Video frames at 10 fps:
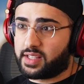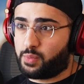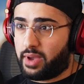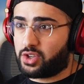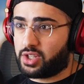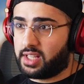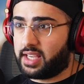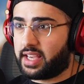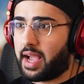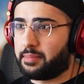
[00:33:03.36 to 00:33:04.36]

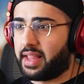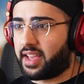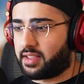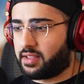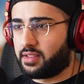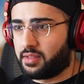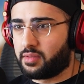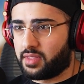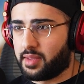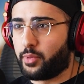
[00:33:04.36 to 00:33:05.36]
especially, I'm like
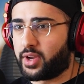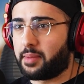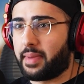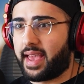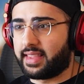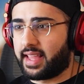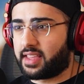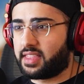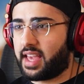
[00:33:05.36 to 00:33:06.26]
the boogeyman. Like